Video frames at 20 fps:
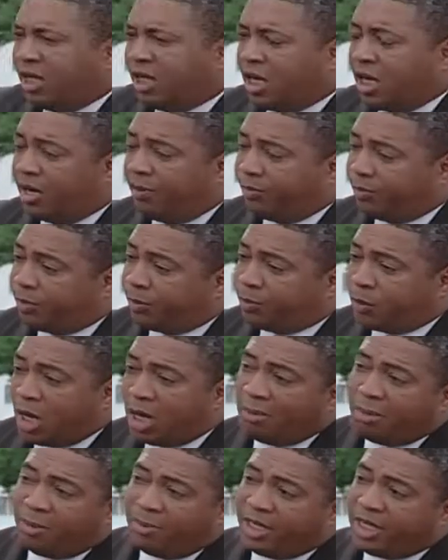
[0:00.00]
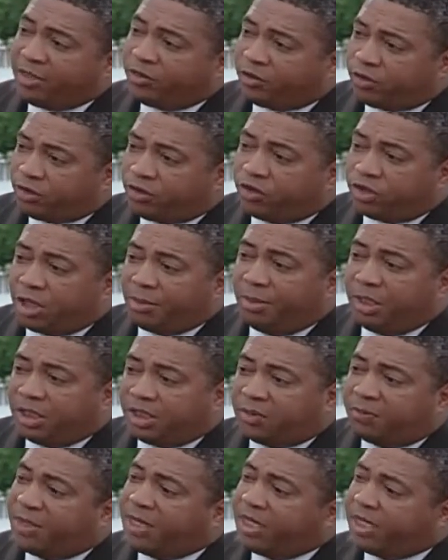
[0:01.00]
The problem is the
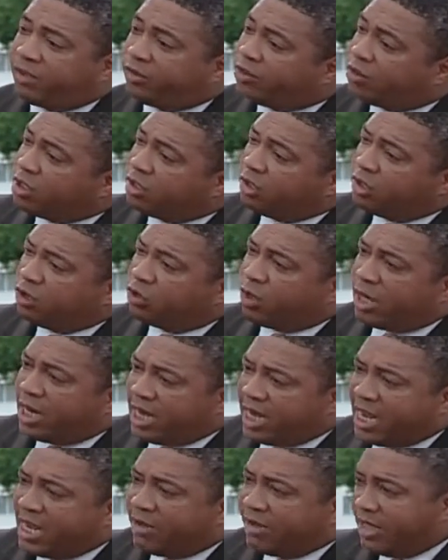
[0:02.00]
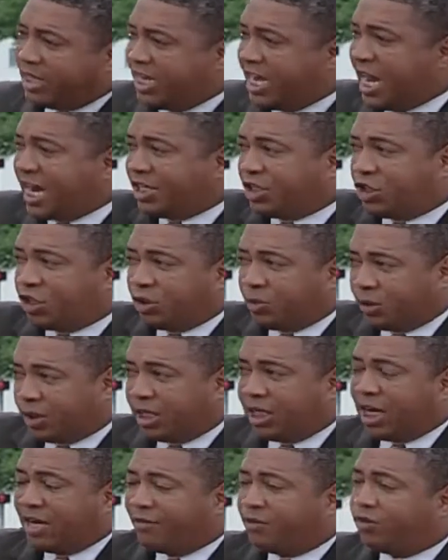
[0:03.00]
stimulus money is starting to dry out, and next year we're
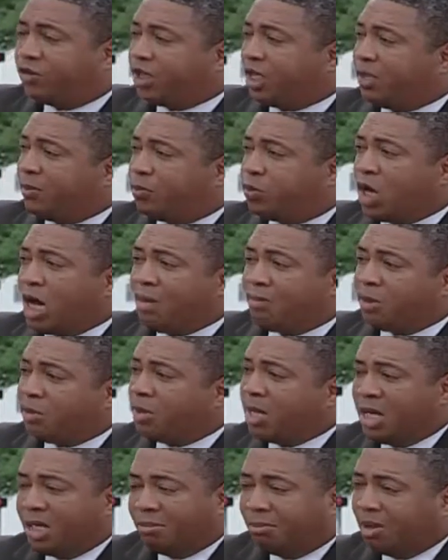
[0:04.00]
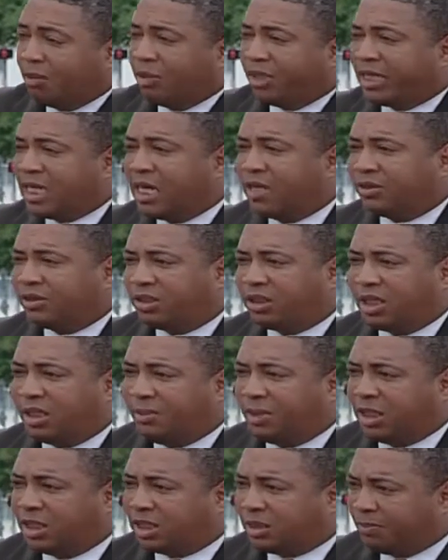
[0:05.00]
going to have the same problem, but without
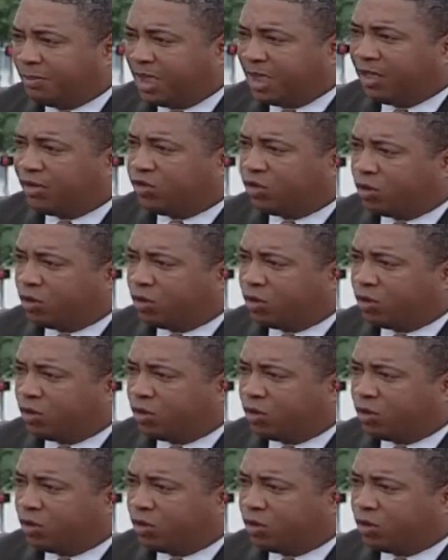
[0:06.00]
stimulus money.